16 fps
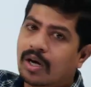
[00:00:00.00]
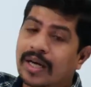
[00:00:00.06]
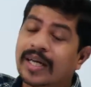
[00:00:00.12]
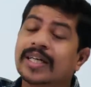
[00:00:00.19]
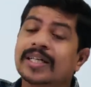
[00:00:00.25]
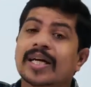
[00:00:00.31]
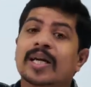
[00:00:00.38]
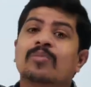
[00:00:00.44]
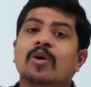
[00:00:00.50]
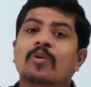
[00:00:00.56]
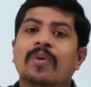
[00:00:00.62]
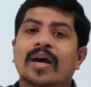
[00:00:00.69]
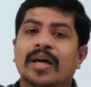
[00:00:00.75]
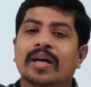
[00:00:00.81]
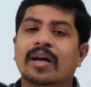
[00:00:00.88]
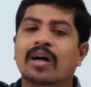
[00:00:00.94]
in time
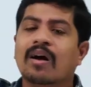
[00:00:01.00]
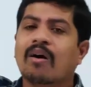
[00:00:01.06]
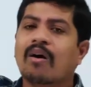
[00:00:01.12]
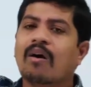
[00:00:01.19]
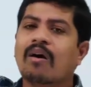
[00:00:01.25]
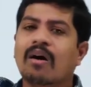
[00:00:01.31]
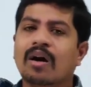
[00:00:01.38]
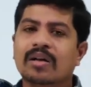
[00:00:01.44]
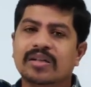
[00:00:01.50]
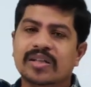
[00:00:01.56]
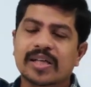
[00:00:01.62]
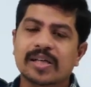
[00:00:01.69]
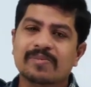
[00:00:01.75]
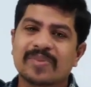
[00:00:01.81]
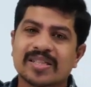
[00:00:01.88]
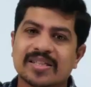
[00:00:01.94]
domain all
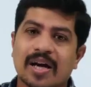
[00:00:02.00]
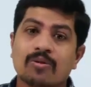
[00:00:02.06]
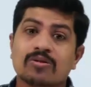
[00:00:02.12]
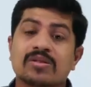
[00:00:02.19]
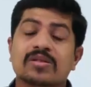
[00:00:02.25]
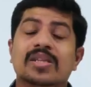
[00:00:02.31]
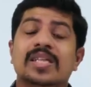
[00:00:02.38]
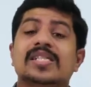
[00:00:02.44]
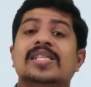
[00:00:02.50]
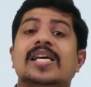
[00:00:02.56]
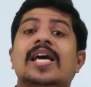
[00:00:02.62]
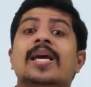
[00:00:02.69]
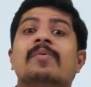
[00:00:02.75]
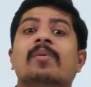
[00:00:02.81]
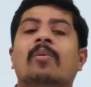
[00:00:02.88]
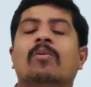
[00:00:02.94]
t must have the
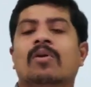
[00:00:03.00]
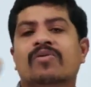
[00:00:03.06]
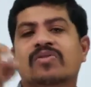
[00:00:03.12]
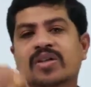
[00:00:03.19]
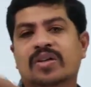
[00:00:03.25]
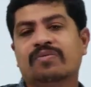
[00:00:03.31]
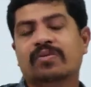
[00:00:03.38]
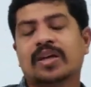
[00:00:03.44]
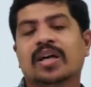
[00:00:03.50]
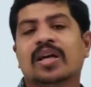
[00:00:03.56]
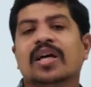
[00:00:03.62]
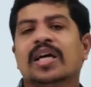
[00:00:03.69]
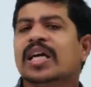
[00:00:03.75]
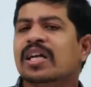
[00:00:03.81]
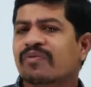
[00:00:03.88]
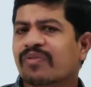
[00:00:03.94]
same amount of shifting.
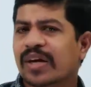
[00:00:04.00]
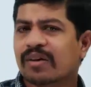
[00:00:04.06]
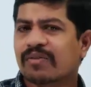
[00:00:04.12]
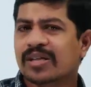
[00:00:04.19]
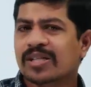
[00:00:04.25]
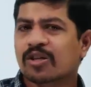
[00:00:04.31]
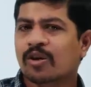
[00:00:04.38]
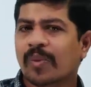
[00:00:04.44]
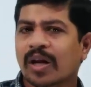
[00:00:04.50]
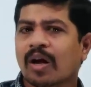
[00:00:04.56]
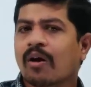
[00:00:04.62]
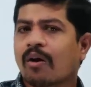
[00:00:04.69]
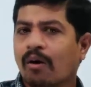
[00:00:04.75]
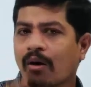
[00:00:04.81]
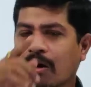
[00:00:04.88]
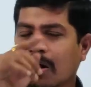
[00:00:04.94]
In frequency domain
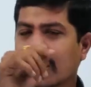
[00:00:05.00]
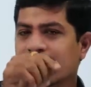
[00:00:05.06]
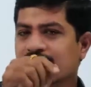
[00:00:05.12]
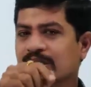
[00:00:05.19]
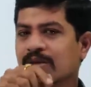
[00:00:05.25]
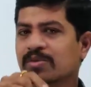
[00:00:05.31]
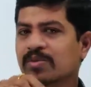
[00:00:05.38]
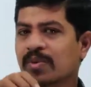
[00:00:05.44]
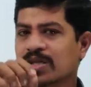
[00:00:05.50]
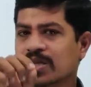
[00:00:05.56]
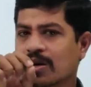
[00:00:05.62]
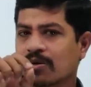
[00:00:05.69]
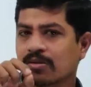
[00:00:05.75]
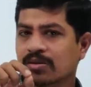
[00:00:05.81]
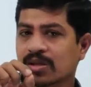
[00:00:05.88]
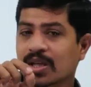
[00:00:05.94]
all s terms must
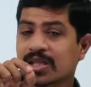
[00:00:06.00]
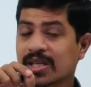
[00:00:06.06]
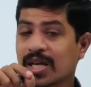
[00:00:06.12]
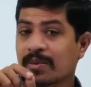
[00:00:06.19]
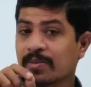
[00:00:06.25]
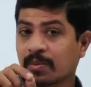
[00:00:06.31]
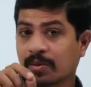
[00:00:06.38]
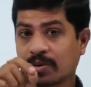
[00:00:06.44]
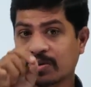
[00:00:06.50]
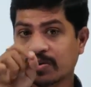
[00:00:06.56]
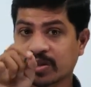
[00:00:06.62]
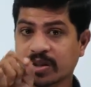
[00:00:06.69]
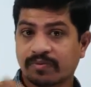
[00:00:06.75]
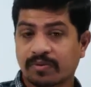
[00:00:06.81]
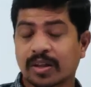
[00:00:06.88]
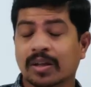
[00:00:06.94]
have the same amount of
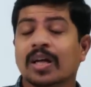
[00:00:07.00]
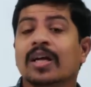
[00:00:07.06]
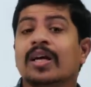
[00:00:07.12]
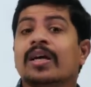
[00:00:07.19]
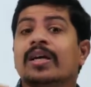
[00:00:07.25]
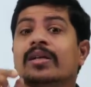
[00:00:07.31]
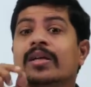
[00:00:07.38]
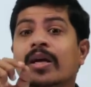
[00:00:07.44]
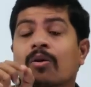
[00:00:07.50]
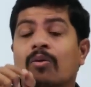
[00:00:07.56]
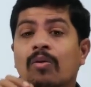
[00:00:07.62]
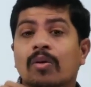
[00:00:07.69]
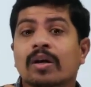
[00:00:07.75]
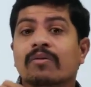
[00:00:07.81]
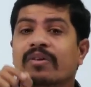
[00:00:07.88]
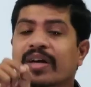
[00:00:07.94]
shifting. Then
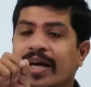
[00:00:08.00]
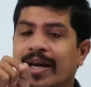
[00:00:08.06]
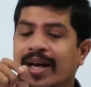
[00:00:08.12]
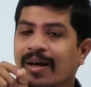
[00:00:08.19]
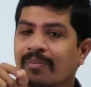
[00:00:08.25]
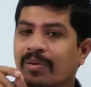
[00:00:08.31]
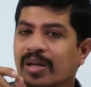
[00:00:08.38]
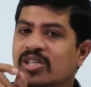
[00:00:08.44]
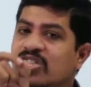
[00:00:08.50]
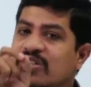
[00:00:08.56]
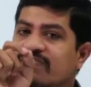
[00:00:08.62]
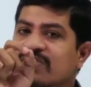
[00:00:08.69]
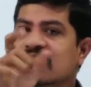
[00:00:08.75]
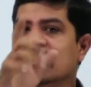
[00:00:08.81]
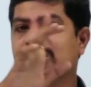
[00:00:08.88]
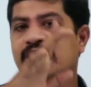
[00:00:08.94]
only we can apply
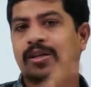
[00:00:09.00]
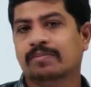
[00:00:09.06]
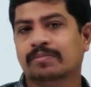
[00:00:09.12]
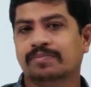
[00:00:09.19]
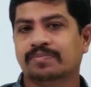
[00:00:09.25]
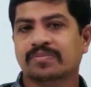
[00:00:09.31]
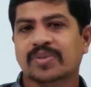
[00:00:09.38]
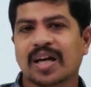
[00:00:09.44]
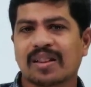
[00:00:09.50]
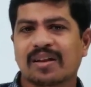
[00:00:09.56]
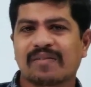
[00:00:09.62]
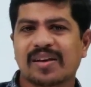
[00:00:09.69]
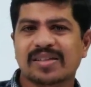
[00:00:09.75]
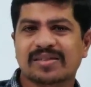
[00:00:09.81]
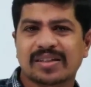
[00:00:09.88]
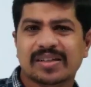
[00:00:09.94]
shifting theorem.
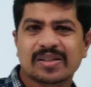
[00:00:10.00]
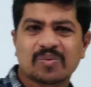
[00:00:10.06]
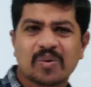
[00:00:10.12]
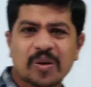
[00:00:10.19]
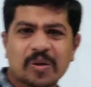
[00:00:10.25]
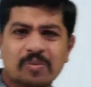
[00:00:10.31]
Otherwise, it is going